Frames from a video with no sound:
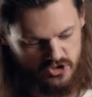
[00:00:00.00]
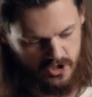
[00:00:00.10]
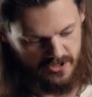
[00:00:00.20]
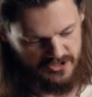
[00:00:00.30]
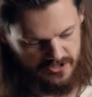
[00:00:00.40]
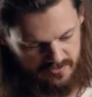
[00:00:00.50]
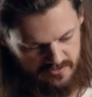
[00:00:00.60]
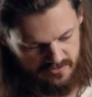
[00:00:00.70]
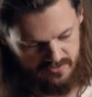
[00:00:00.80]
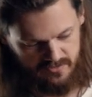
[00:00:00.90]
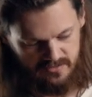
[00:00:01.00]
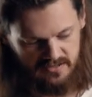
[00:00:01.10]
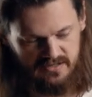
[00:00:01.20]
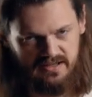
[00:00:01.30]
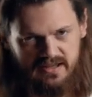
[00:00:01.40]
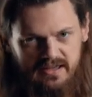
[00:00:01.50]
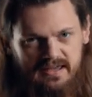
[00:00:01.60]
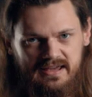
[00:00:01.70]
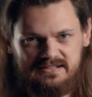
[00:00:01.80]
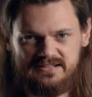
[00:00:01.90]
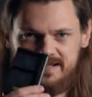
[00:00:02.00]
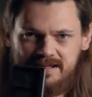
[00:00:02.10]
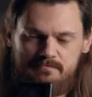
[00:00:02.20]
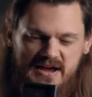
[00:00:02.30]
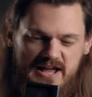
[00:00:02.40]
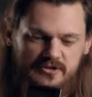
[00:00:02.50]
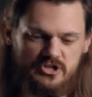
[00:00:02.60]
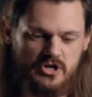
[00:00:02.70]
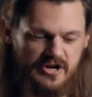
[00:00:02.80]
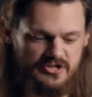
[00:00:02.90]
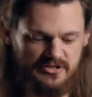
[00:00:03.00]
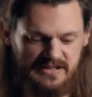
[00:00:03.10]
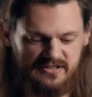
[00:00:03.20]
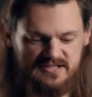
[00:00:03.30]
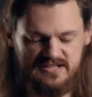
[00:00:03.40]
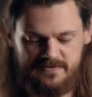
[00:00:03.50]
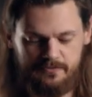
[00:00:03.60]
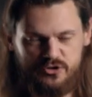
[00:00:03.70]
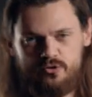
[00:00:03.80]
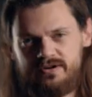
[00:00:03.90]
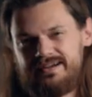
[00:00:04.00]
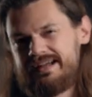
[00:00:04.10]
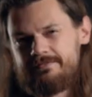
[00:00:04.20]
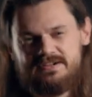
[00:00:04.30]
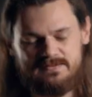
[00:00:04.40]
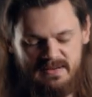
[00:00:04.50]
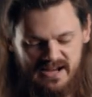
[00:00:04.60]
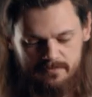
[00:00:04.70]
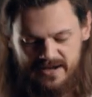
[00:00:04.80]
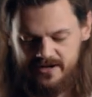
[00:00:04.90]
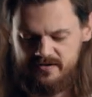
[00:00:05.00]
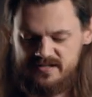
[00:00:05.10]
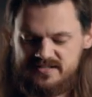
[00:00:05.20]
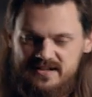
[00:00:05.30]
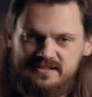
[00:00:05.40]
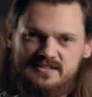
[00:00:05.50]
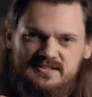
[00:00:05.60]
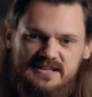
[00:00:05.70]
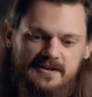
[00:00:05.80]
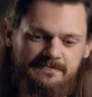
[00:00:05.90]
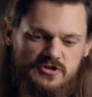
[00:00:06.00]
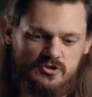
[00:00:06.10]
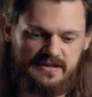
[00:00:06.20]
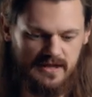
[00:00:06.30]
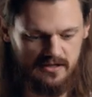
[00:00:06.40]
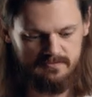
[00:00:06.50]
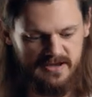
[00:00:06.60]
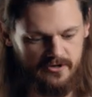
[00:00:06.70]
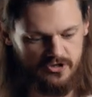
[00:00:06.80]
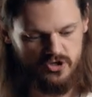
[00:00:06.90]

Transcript: charger and a second battery charger. Now this is from Neewer, I got for some backup batteries. This is the official Canon battery